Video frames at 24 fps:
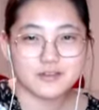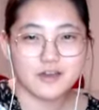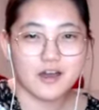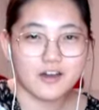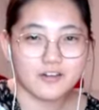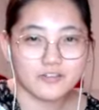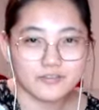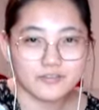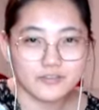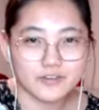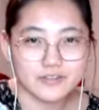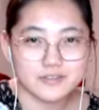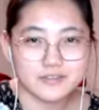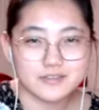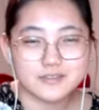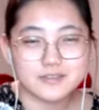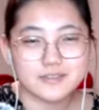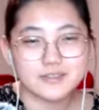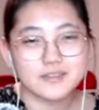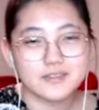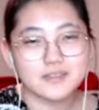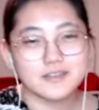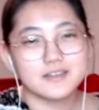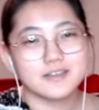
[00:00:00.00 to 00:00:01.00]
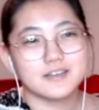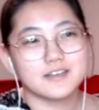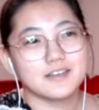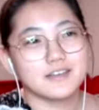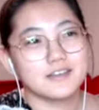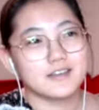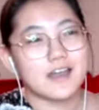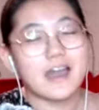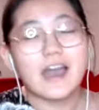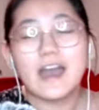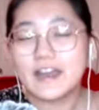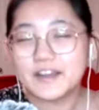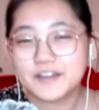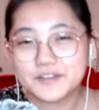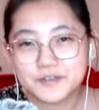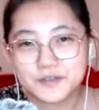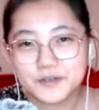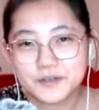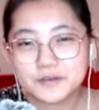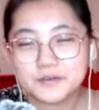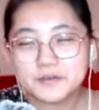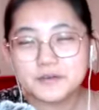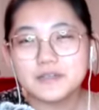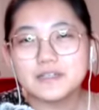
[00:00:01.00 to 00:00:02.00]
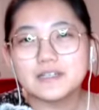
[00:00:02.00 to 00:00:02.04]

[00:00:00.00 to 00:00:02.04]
office. I don't know.